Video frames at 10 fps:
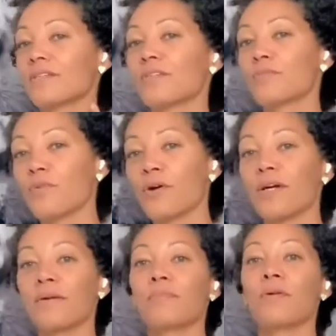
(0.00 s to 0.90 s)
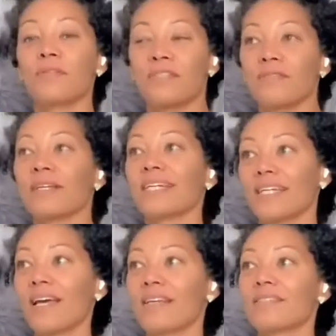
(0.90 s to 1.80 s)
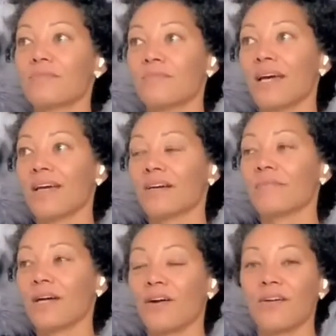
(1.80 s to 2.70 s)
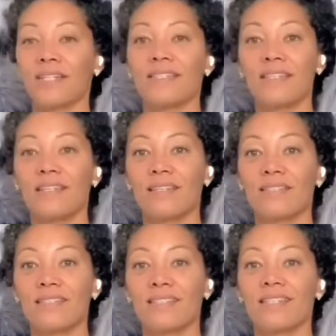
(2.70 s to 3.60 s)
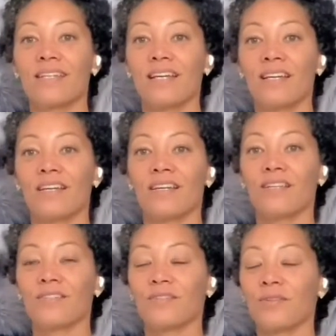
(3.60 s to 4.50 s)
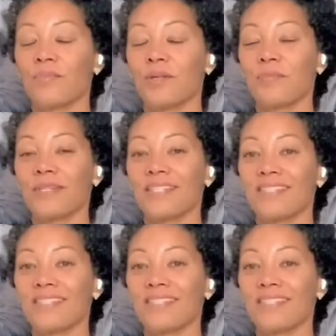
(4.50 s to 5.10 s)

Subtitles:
More compulsive, like, yes, my heart is in this. Soul purpose.